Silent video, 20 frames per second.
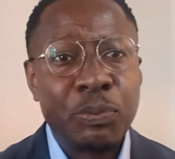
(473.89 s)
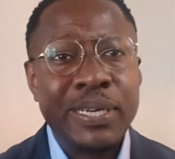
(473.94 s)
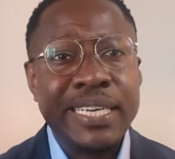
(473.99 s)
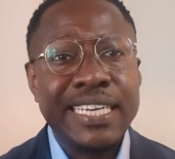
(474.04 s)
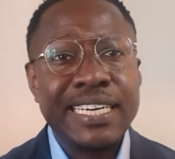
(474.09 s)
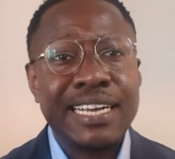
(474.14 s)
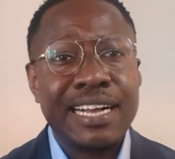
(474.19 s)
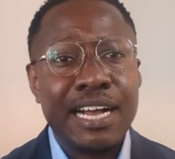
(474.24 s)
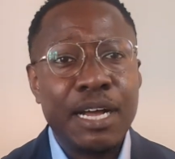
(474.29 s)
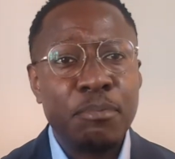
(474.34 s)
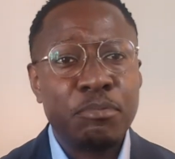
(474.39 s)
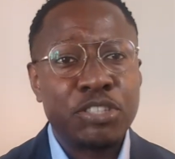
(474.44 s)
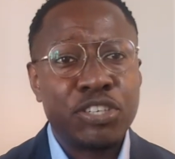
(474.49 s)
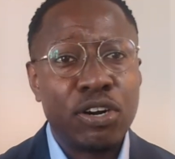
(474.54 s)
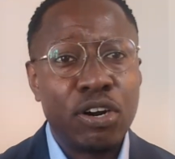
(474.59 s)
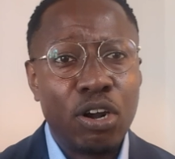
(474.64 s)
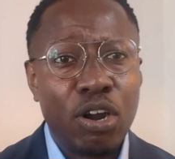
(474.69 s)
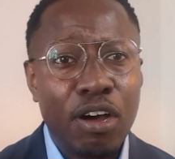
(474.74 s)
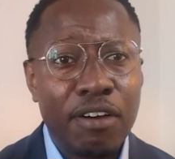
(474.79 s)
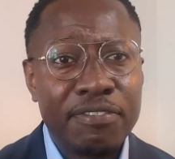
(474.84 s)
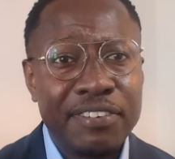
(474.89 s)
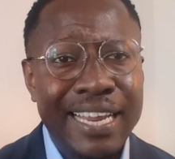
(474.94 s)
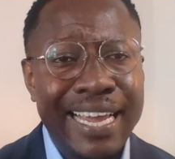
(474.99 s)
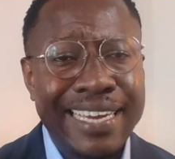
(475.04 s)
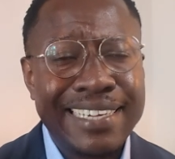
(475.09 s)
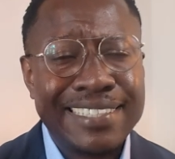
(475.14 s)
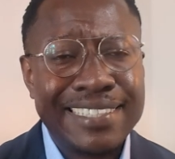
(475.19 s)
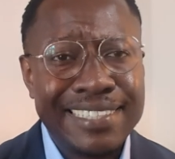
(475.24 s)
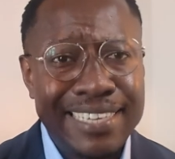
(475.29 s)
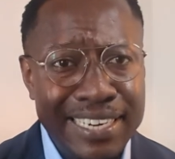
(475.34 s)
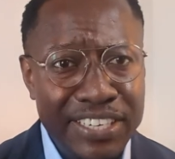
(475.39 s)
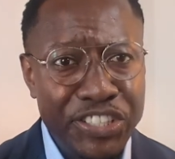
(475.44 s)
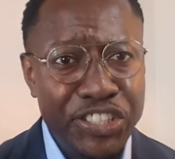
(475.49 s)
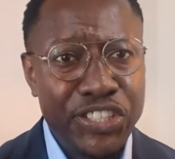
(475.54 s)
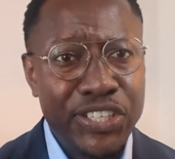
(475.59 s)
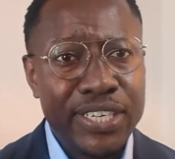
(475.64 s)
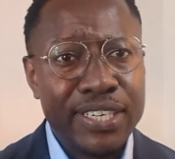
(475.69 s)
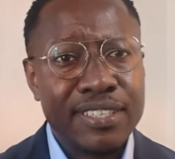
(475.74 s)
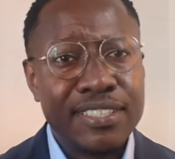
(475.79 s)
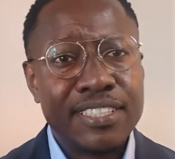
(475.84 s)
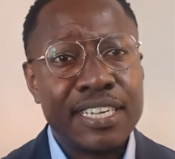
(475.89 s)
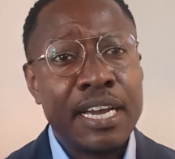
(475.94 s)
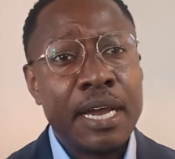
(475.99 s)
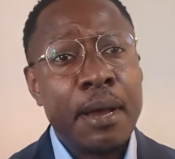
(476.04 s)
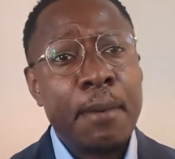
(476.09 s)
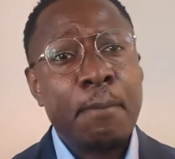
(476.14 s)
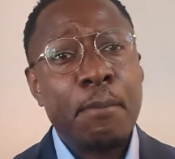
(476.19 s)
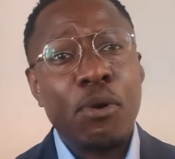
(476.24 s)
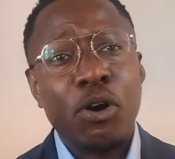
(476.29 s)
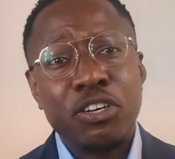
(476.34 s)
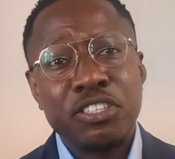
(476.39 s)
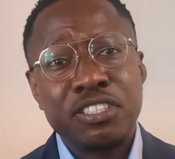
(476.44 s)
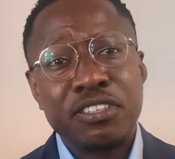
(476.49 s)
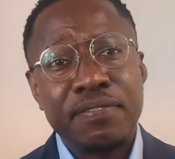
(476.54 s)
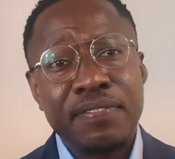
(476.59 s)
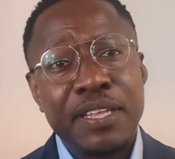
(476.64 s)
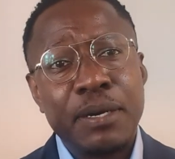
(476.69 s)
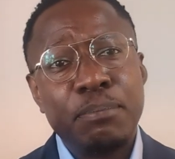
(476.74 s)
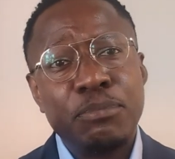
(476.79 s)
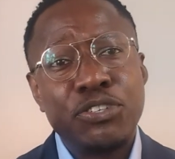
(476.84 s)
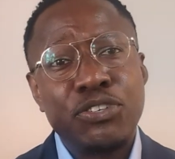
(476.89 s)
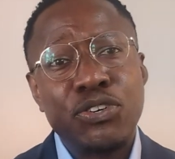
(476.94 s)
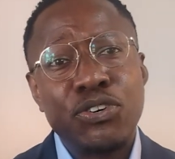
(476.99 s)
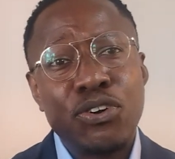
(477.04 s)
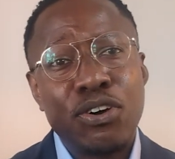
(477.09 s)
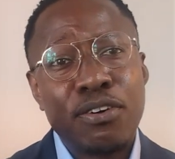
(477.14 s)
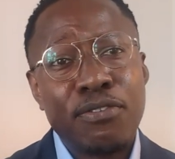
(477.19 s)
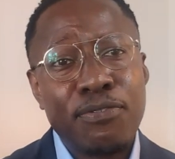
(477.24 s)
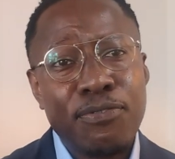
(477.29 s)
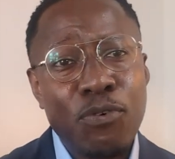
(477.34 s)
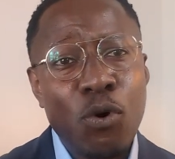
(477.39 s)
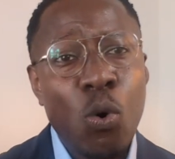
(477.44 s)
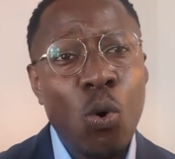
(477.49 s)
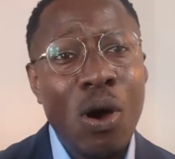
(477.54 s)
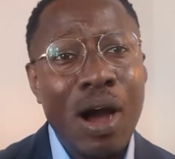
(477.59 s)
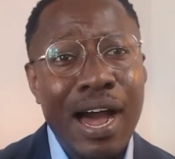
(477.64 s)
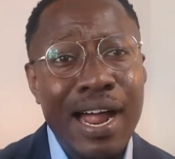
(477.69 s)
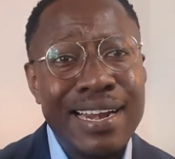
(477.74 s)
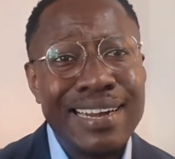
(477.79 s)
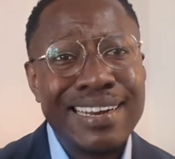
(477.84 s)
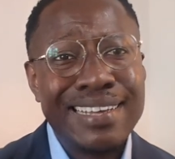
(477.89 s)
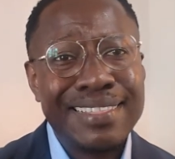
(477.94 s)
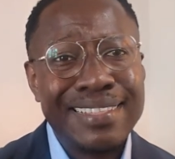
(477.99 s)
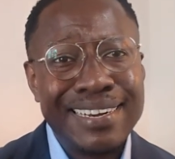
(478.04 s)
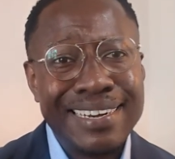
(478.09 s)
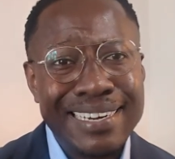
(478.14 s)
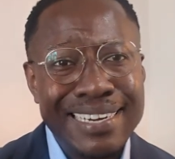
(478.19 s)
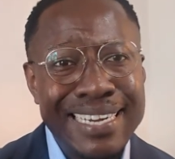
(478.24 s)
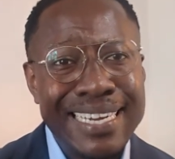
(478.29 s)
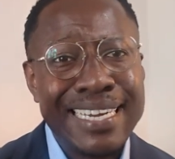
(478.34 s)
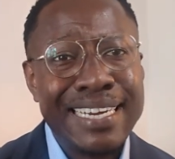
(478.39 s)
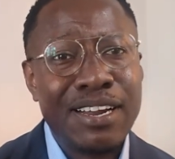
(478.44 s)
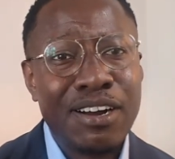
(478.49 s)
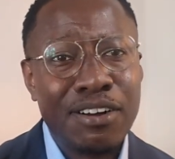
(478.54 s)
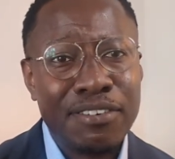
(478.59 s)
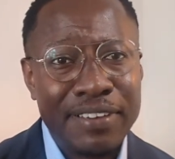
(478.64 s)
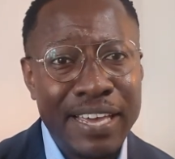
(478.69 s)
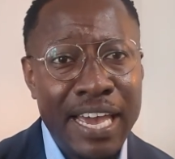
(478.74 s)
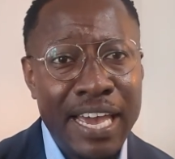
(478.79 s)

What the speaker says: When it comes to loft extensions, most of them do not fall under the need of